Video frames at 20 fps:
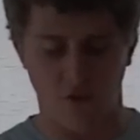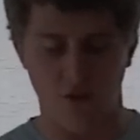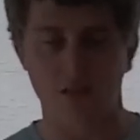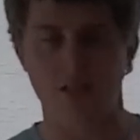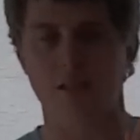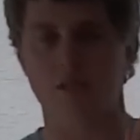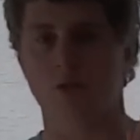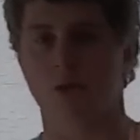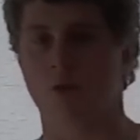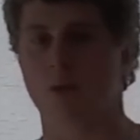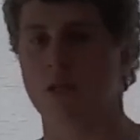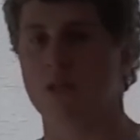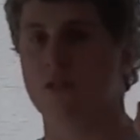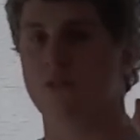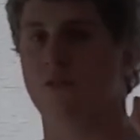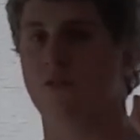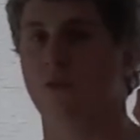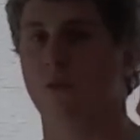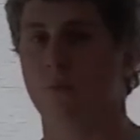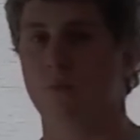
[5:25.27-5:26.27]
free
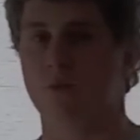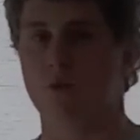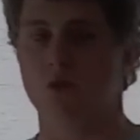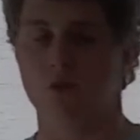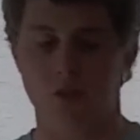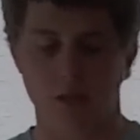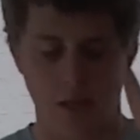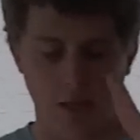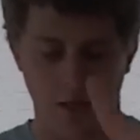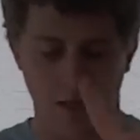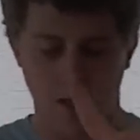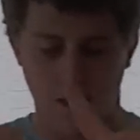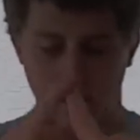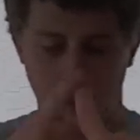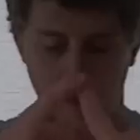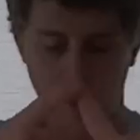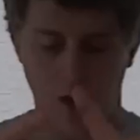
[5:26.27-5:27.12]
storage for music,